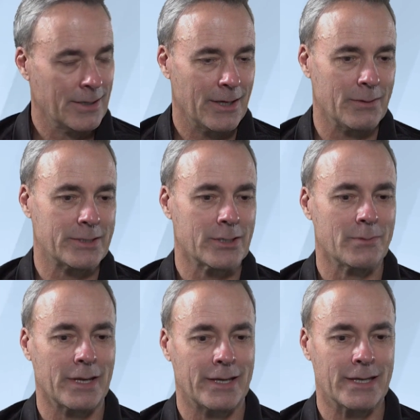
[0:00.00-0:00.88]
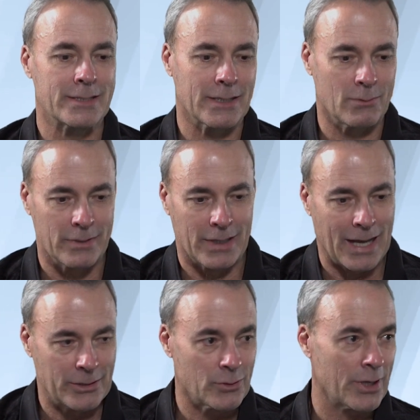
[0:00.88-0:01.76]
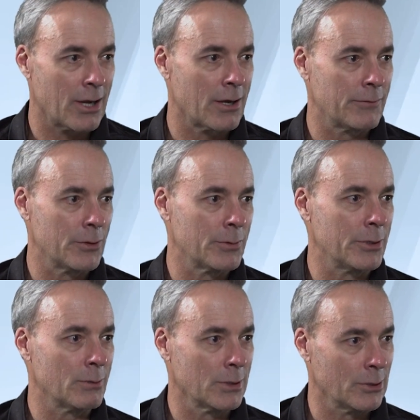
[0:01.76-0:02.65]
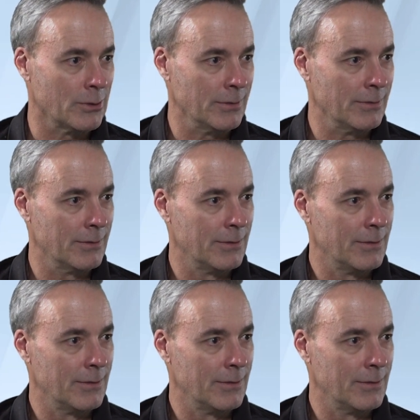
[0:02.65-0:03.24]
I always tell my kids, well, I took care of you when you were little.